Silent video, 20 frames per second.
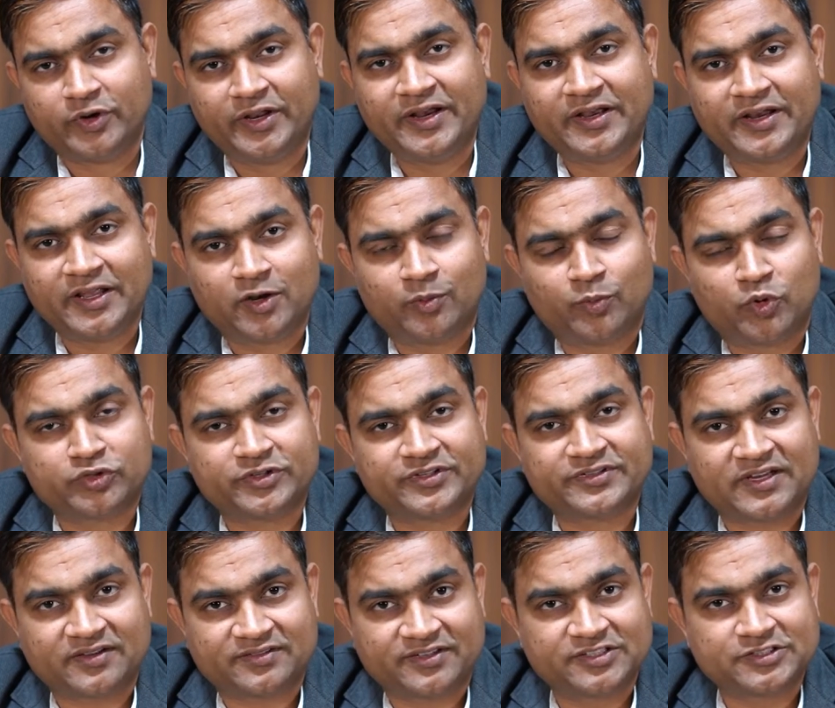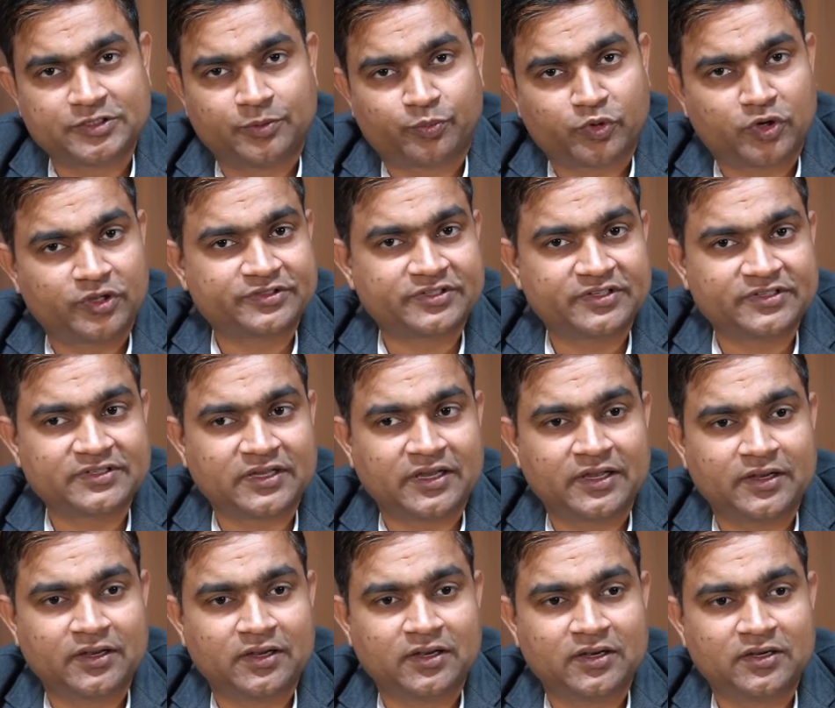detail about the succession process,
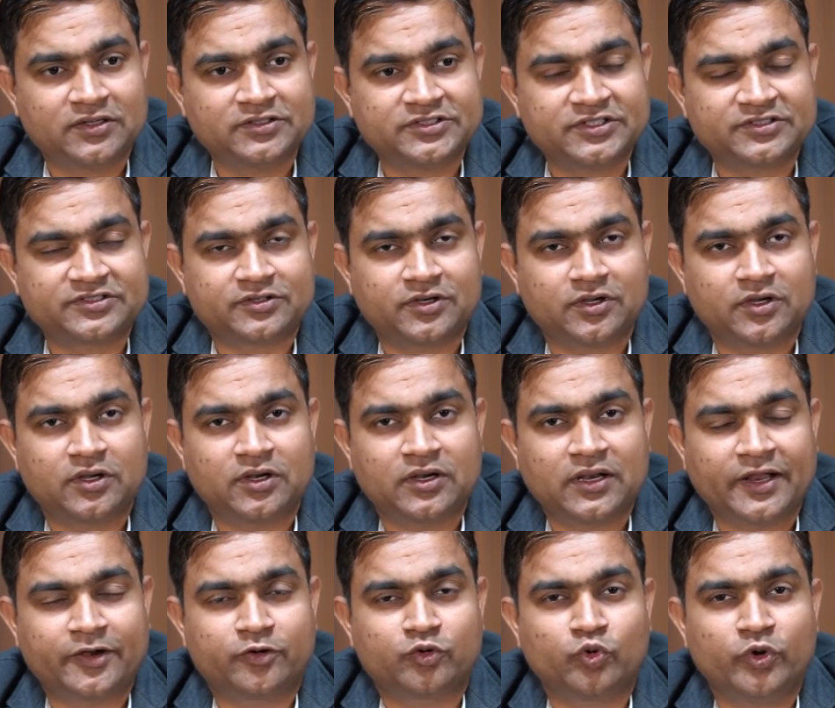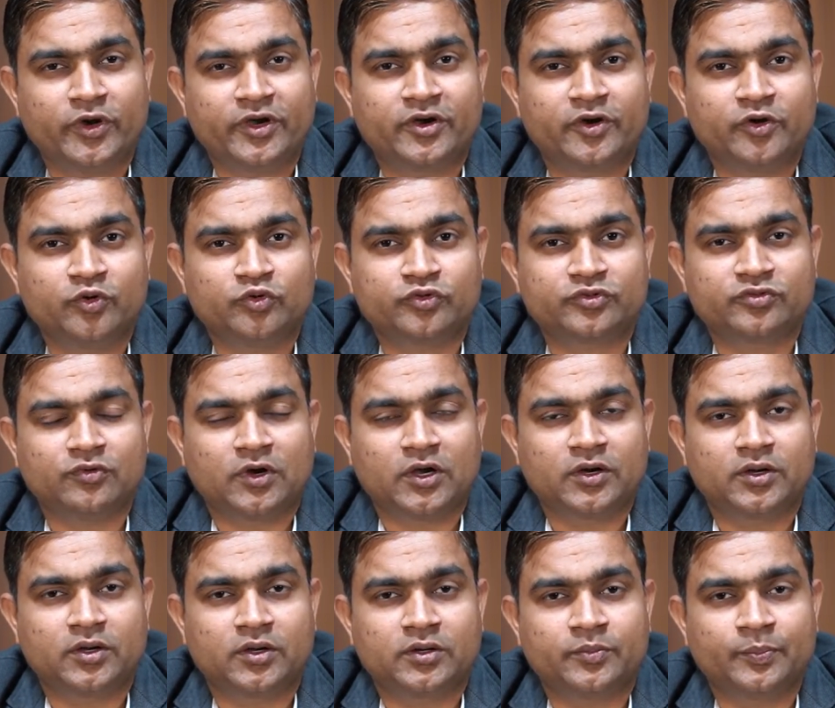I'll just like to introduce
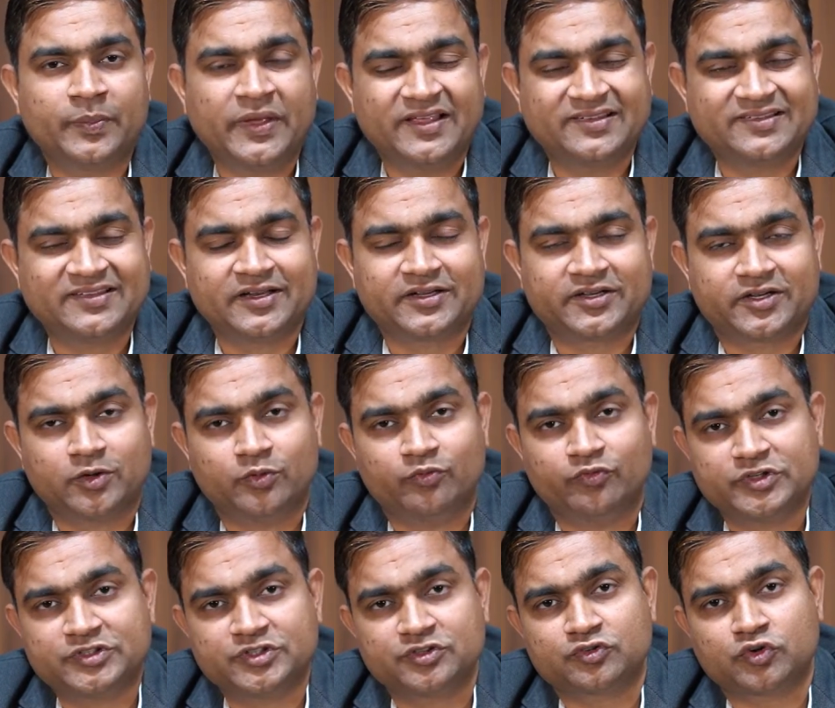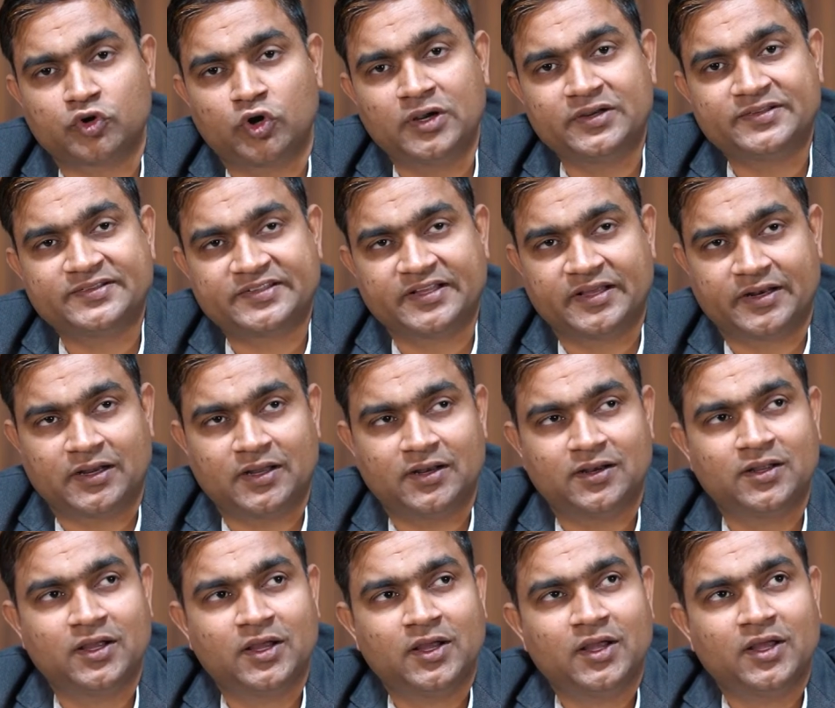one basic term which is called
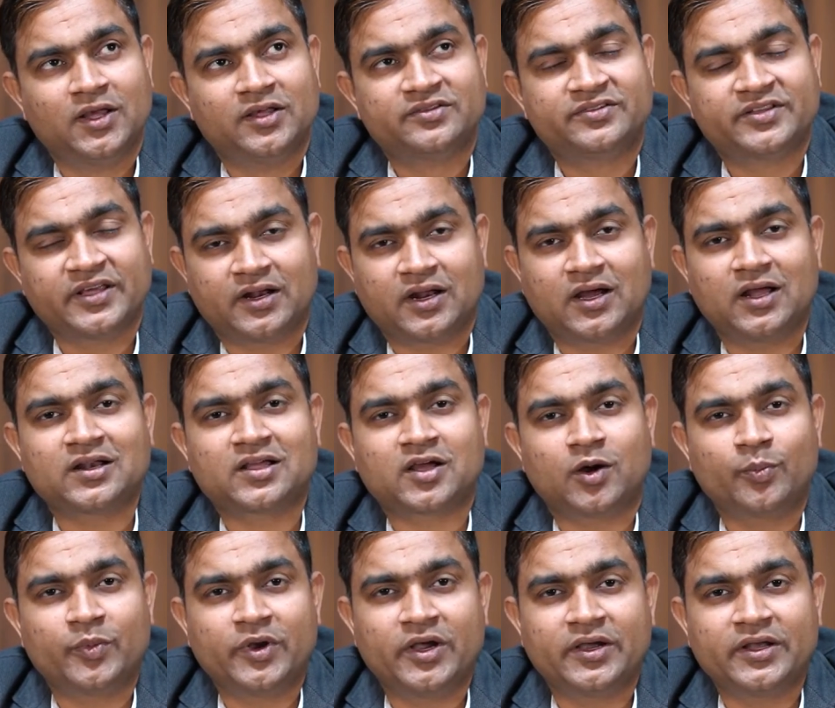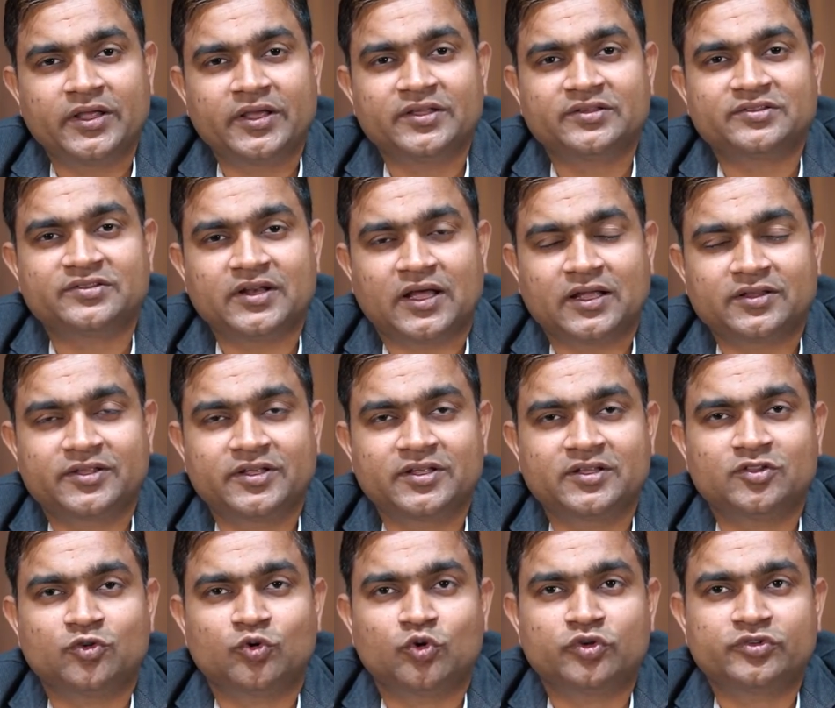seral. Seral community is
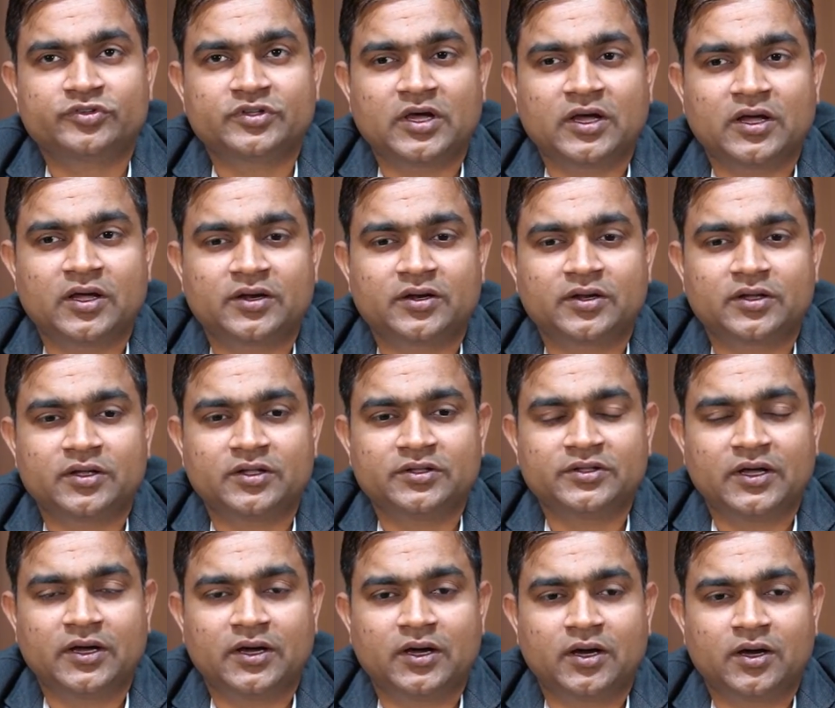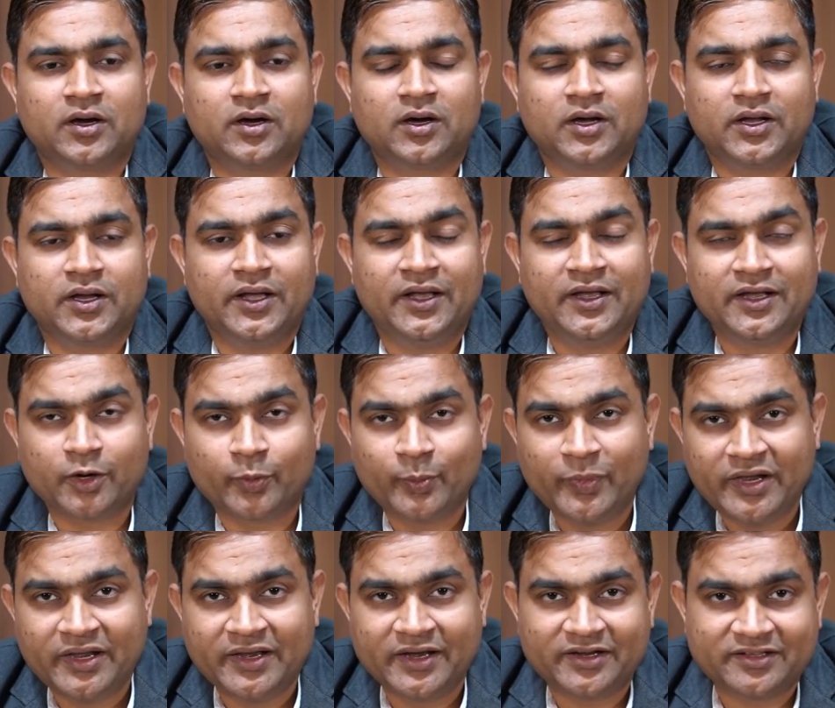nothing; those are the
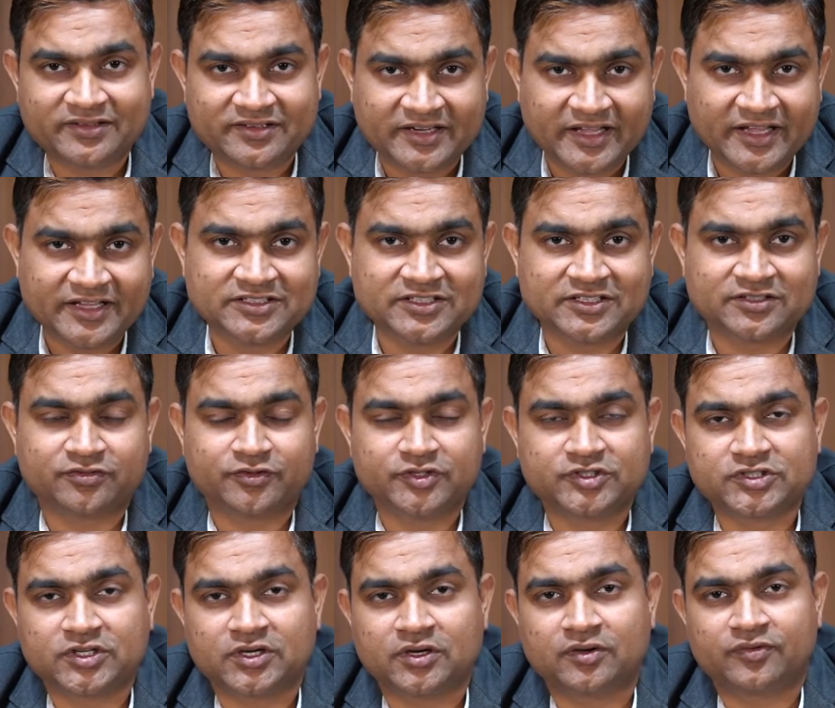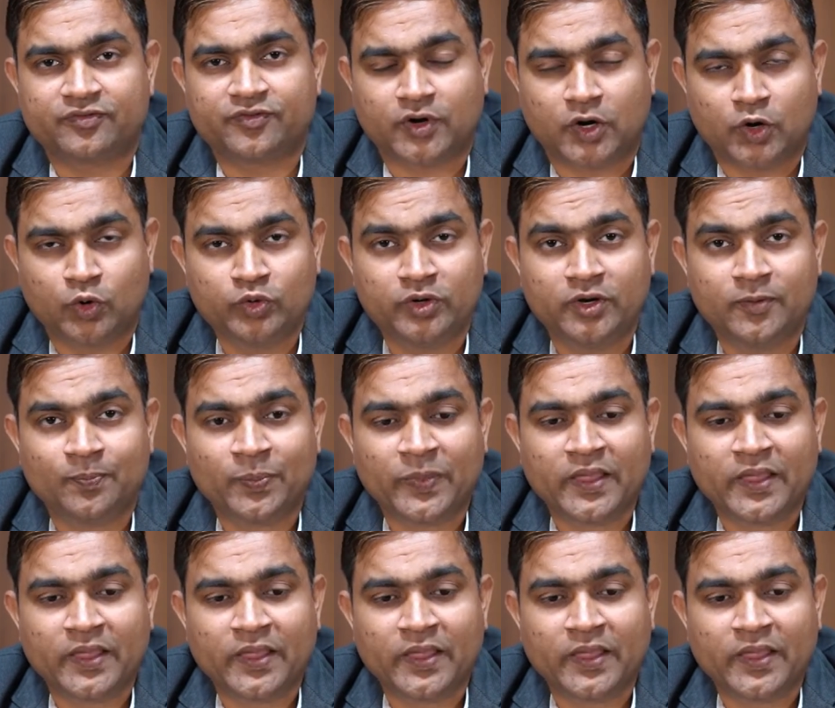intermediate stages which are found